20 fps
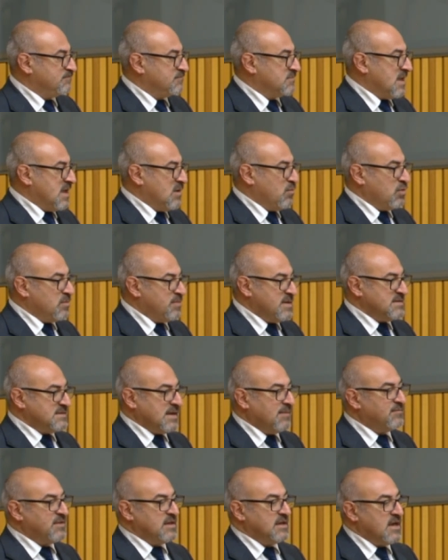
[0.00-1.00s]
It would be
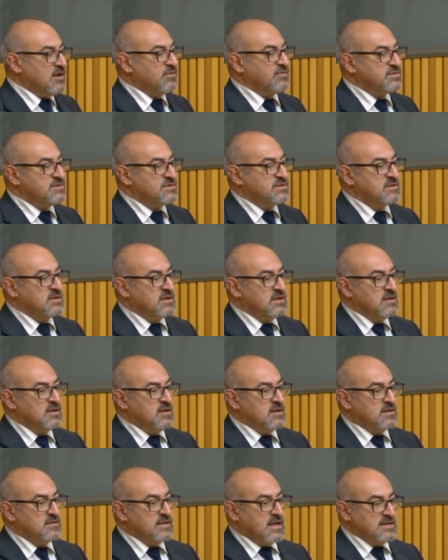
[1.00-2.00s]
something else
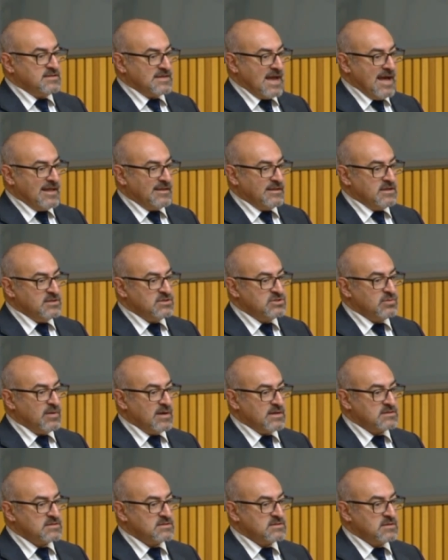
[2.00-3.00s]
that is alien to
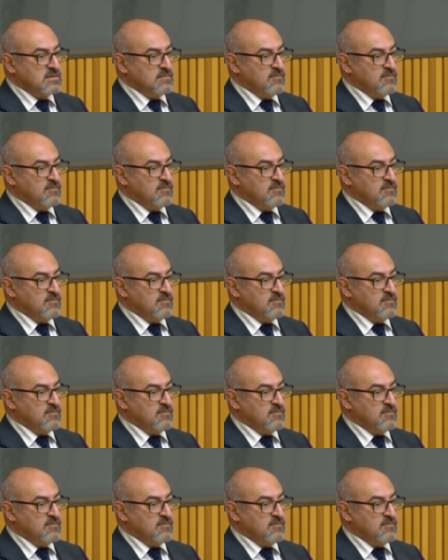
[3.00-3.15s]
us.